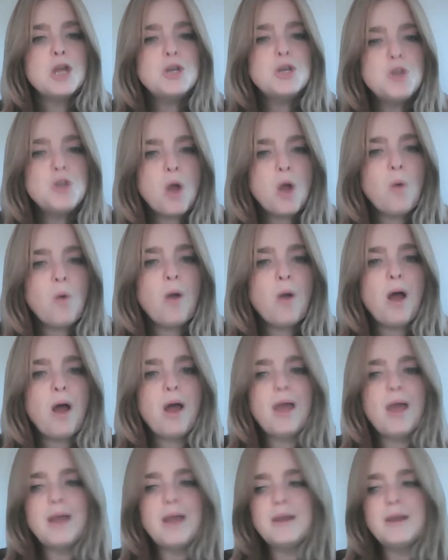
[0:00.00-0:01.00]

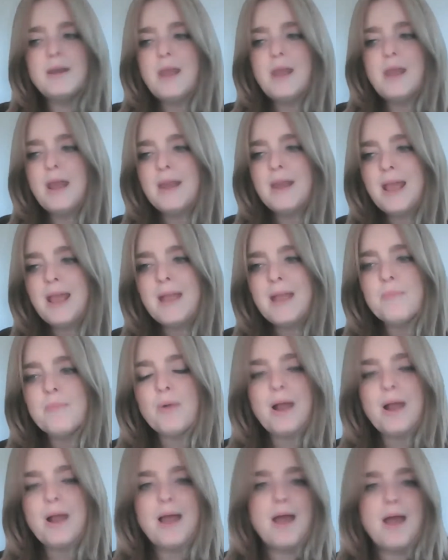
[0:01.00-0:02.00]
noah and, and
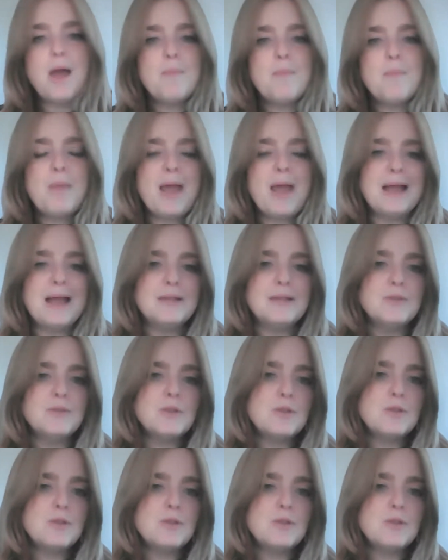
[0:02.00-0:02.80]
abraham and